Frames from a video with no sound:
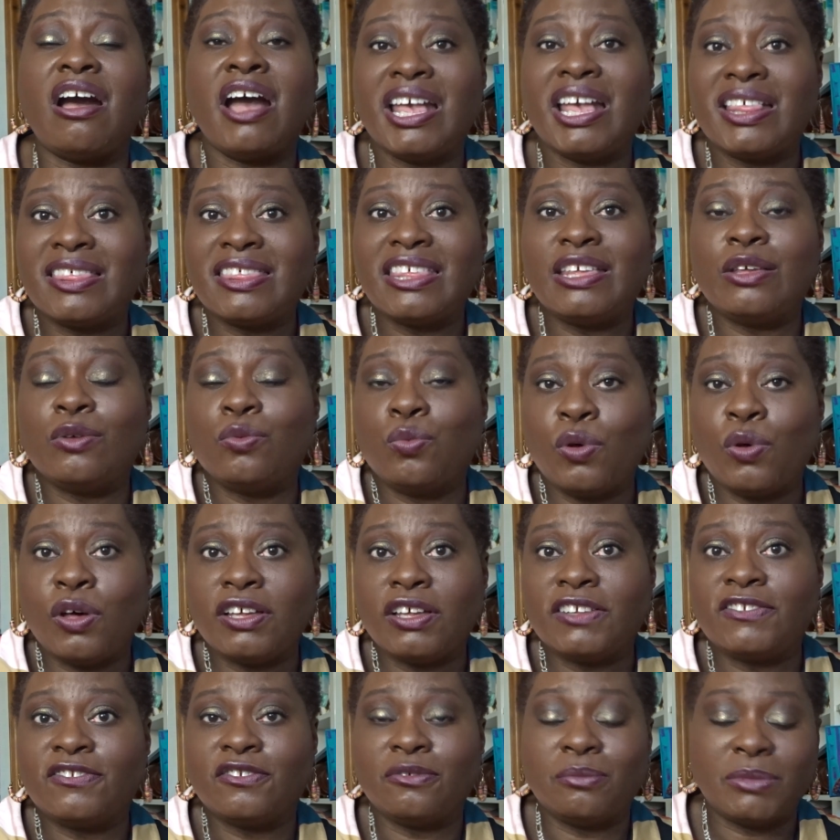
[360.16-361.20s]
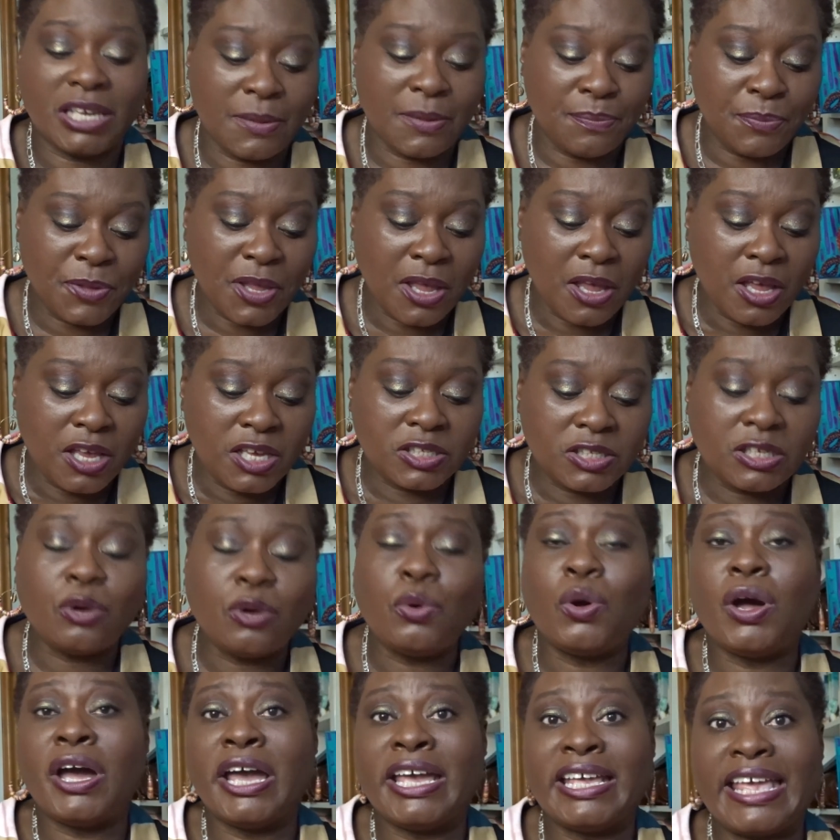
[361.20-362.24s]
I think works for me,
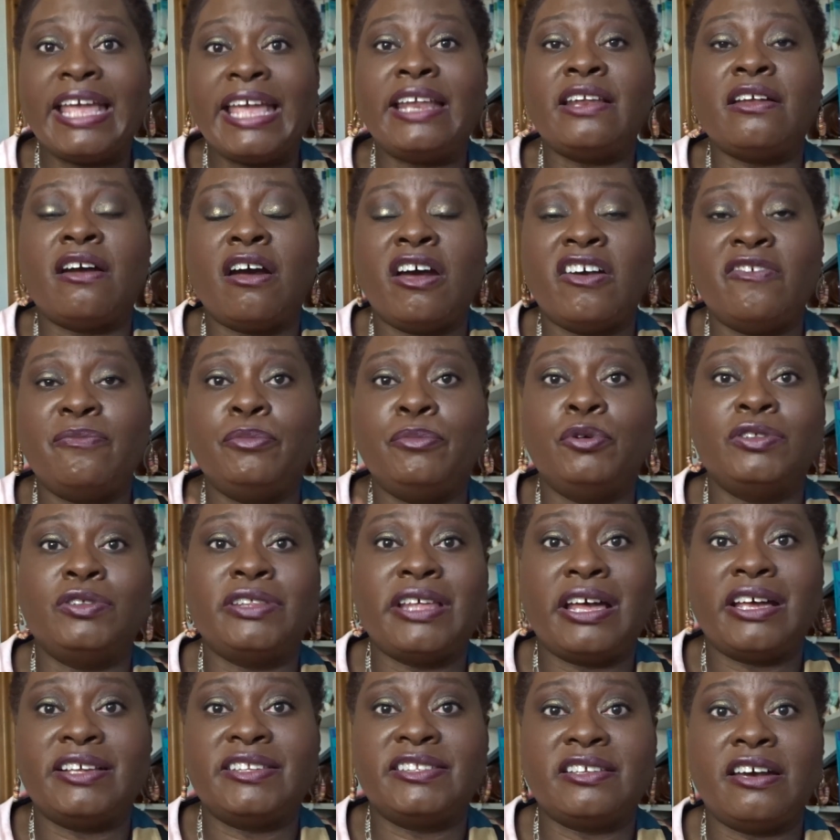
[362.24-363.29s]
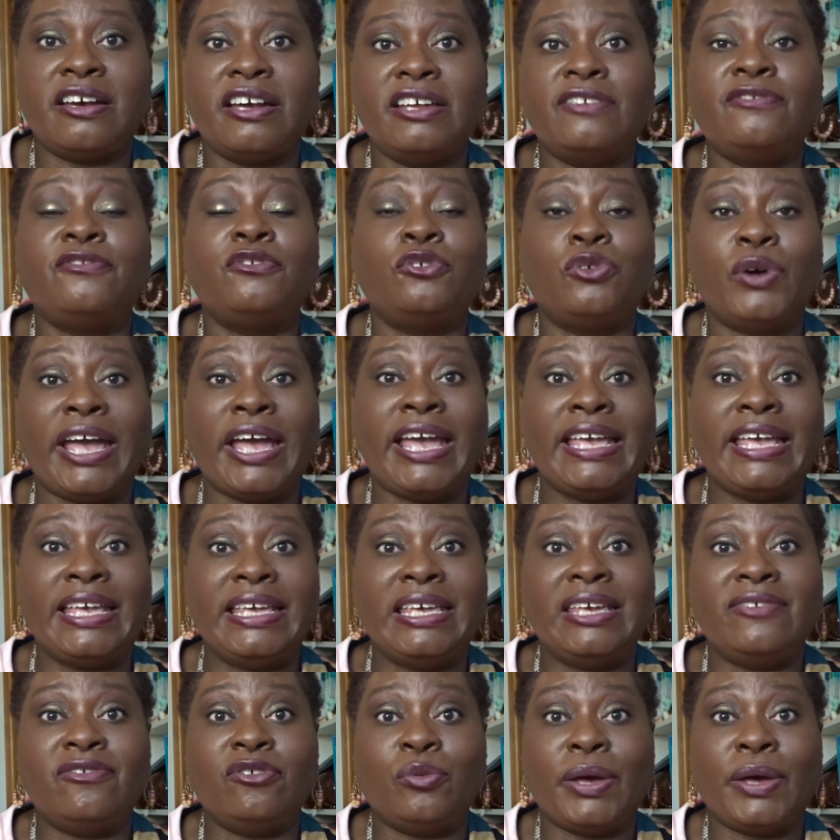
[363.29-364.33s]
so again I've put that aside for a
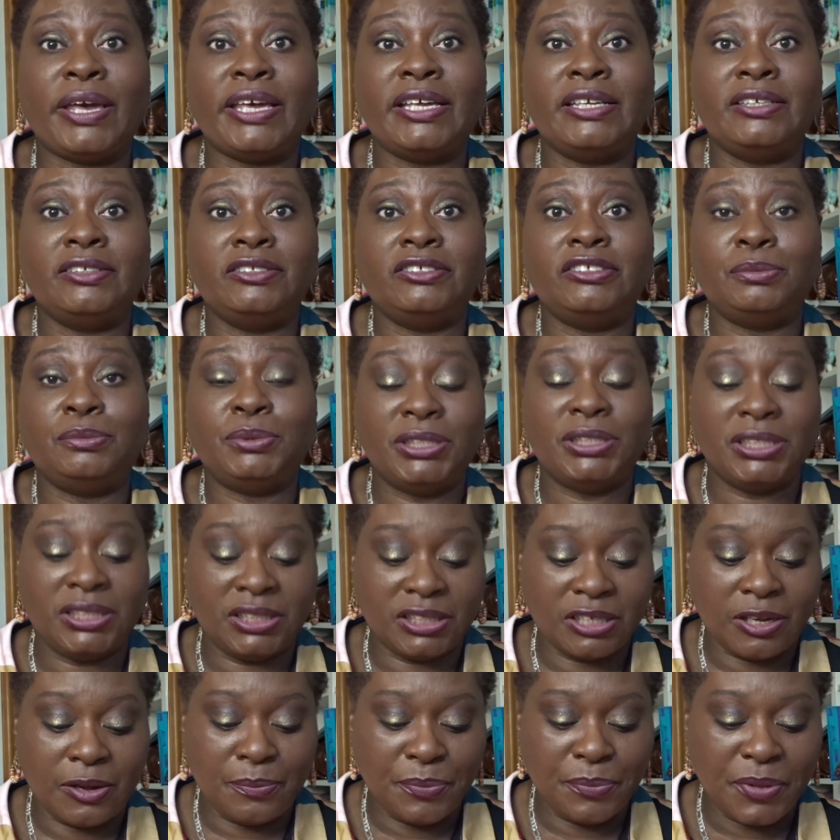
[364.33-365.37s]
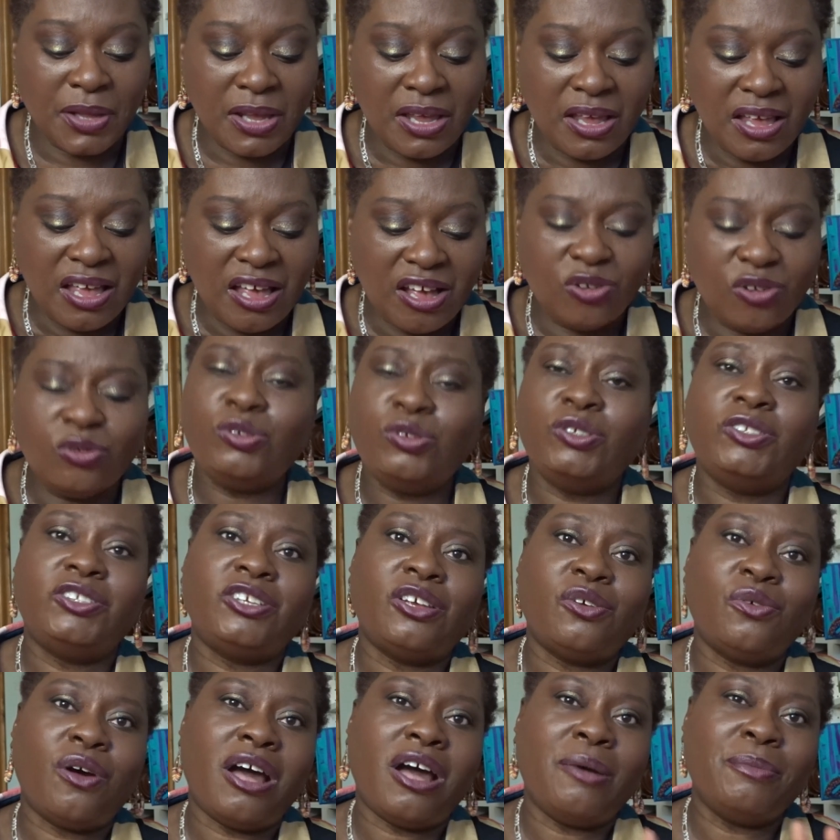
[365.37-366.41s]
giveaway to be done.
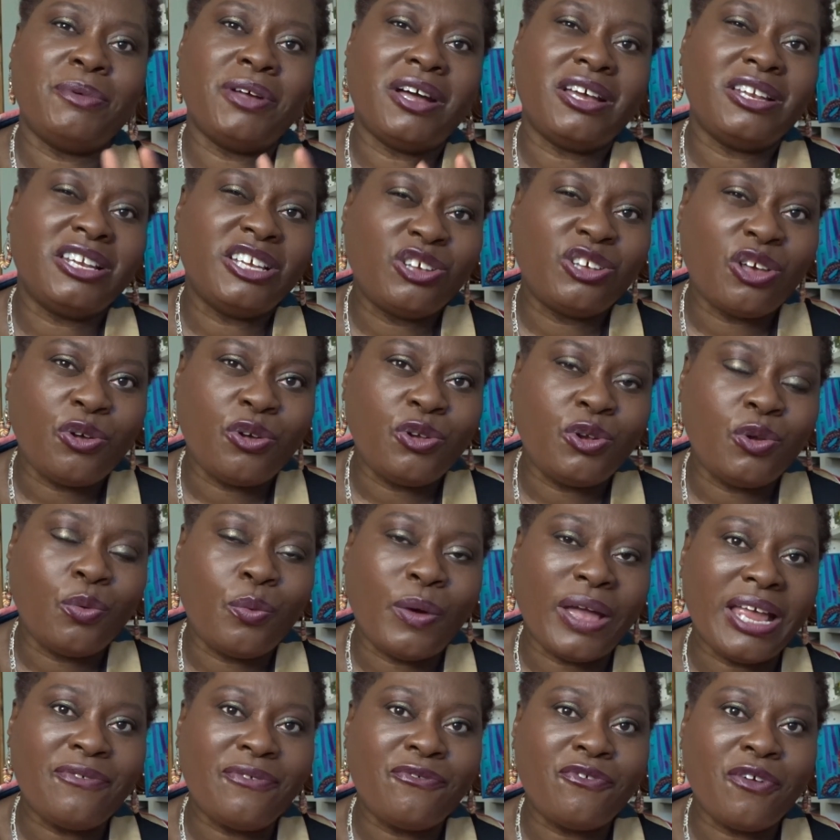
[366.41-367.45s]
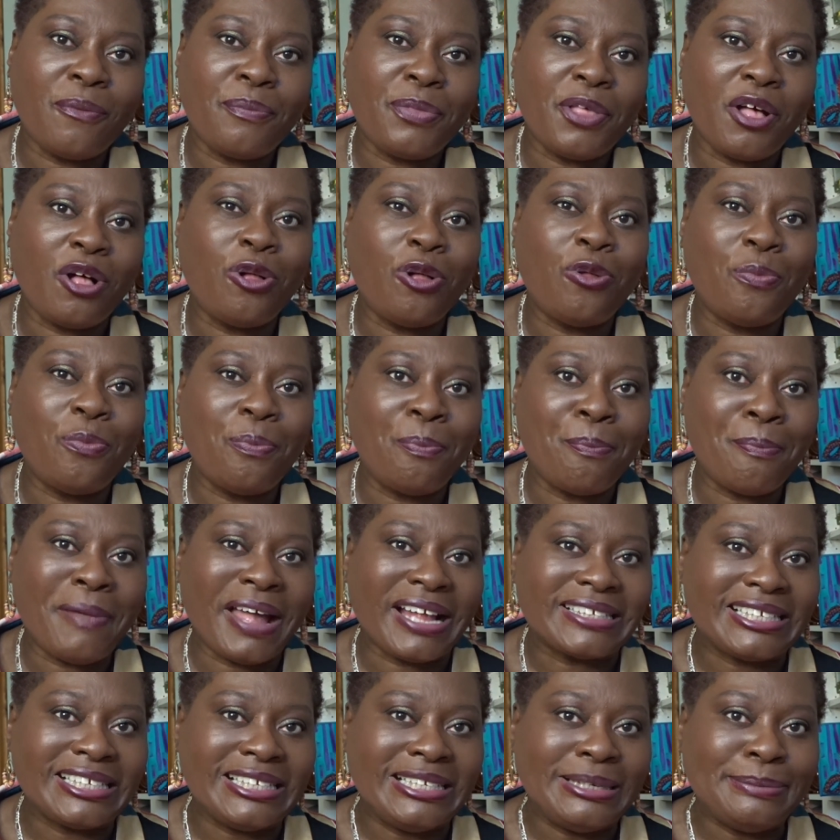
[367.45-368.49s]
Also, I'm kind of going away from the whole
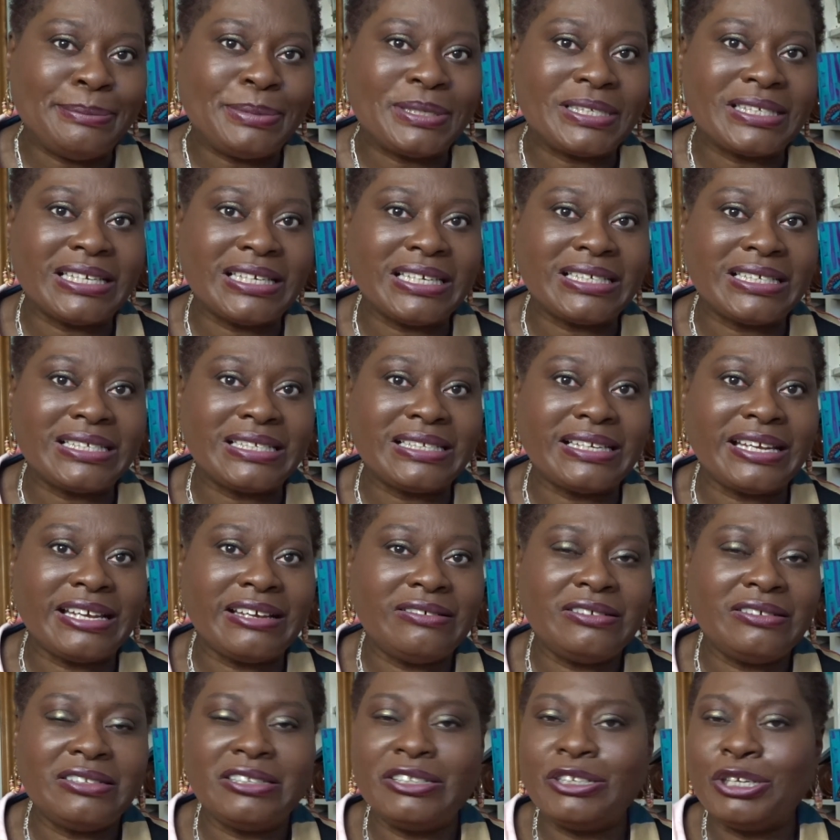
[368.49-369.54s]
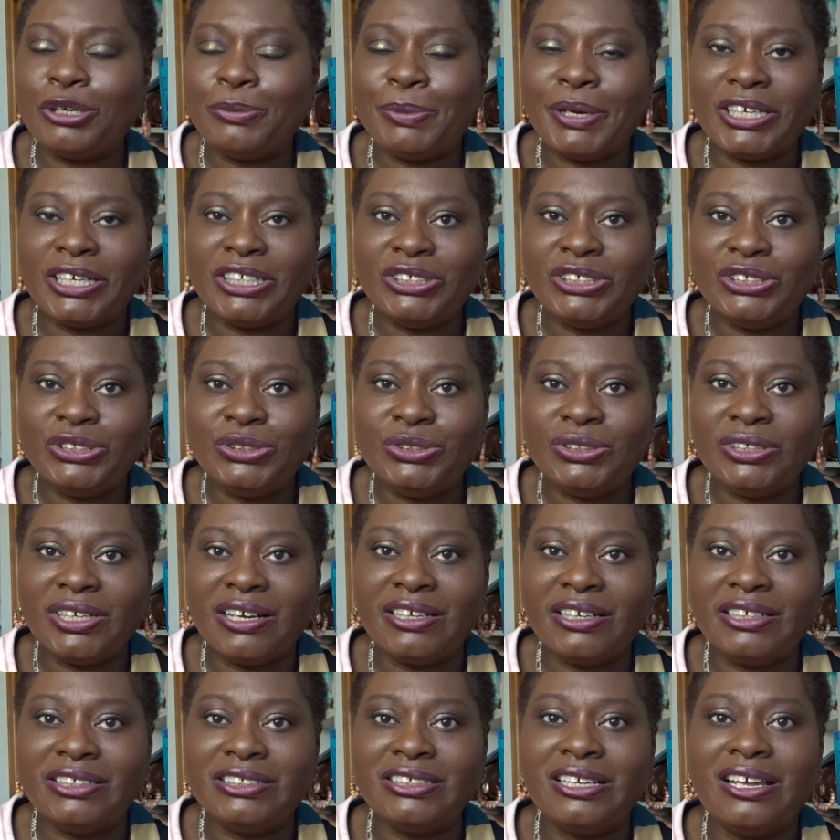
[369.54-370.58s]
matte lipsticks now. I don't know about you
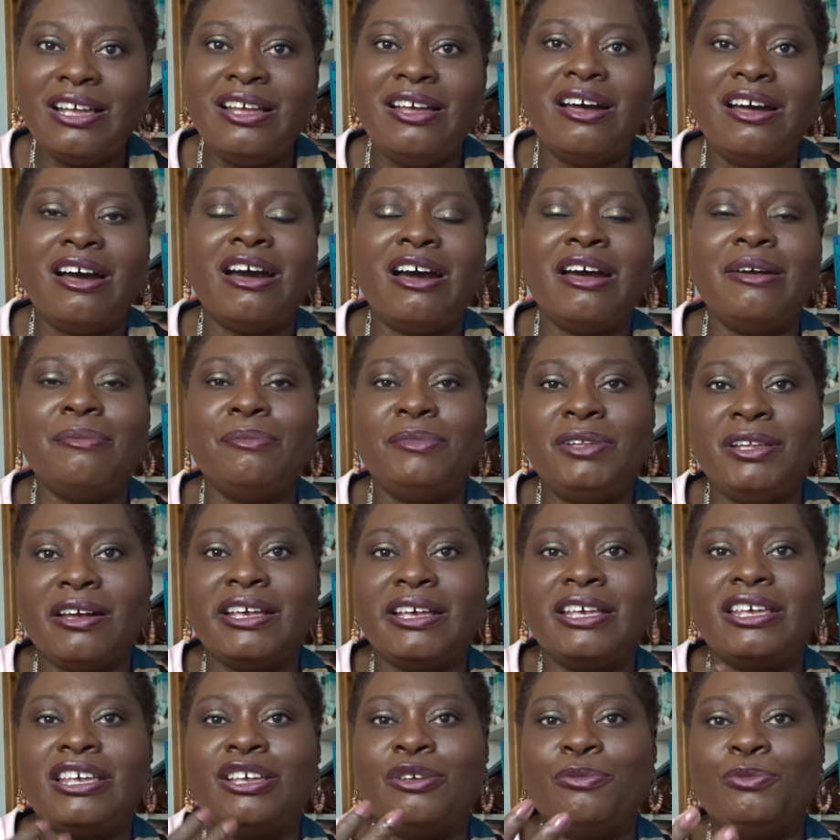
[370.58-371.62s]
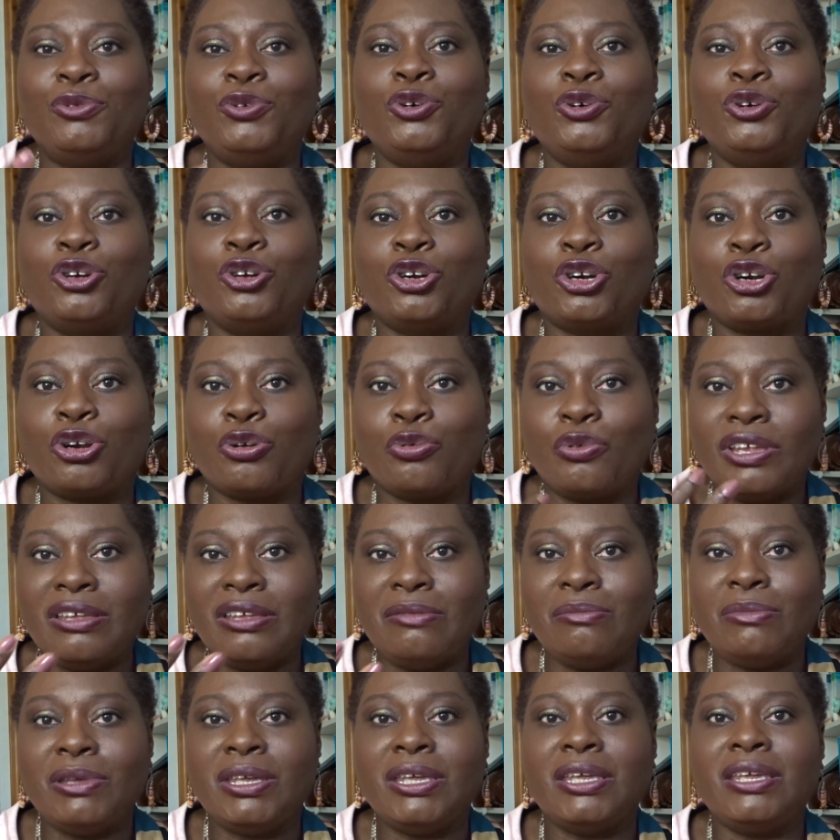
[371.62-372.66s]
guys, I'm liking more
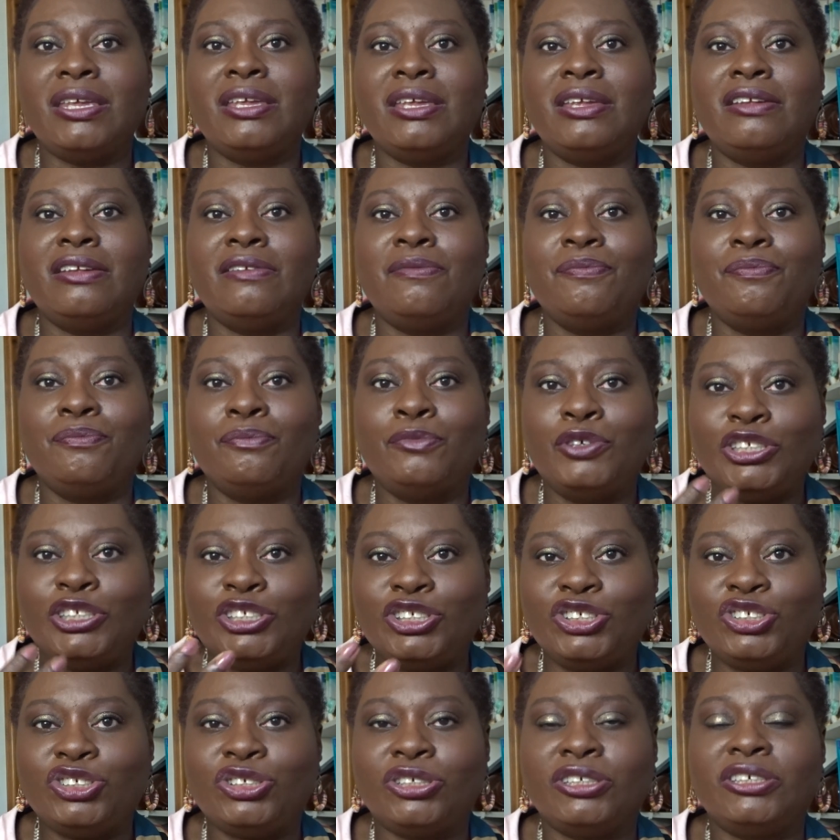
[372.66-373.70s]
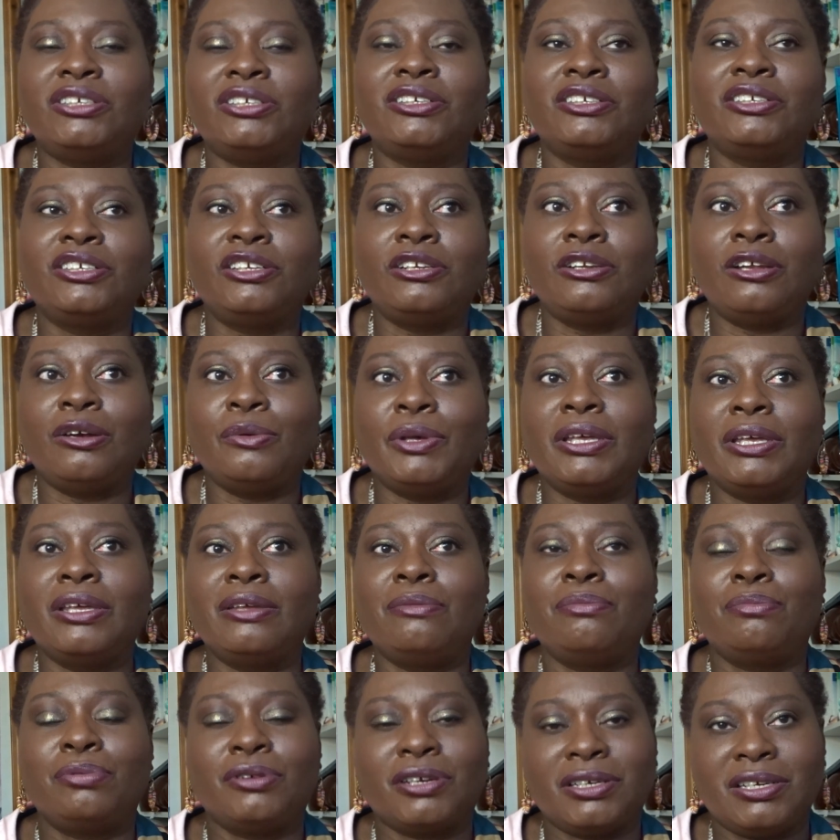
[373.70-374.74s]
creamy, moisture,
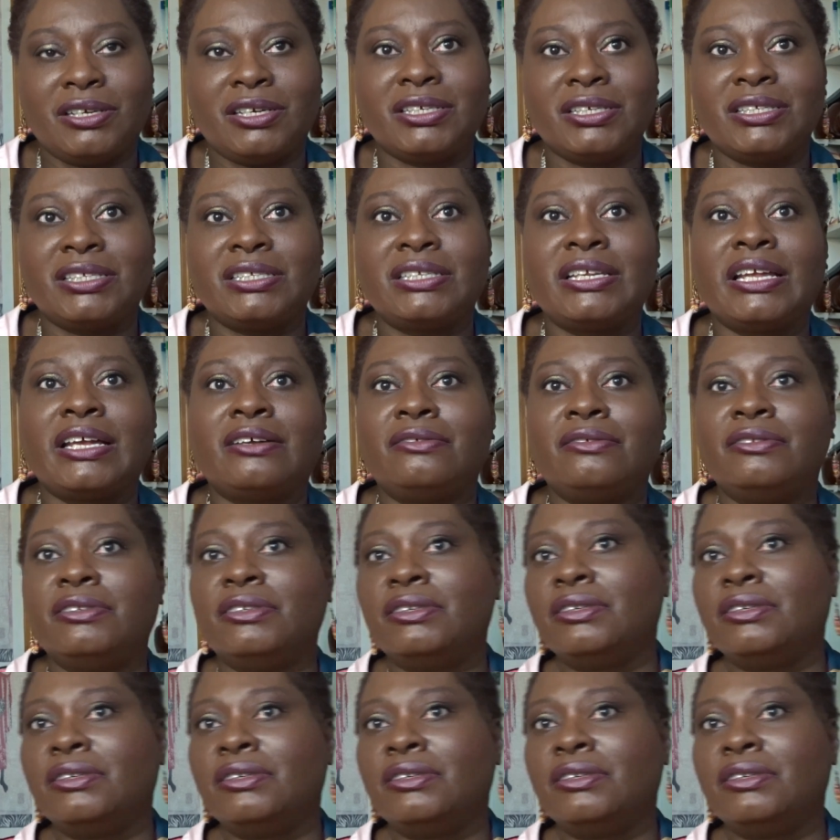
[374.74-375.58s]
glowy products now.